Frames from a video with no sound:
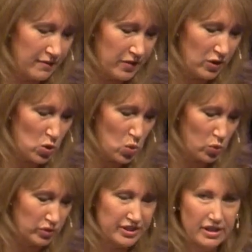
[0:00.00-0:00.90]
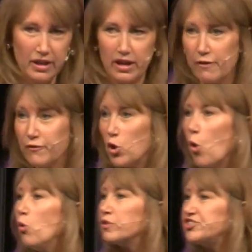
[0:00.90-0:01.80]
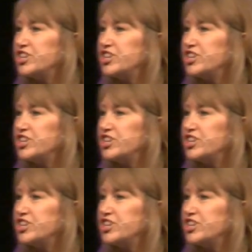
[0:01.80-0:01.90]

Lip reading: of the court. Of course,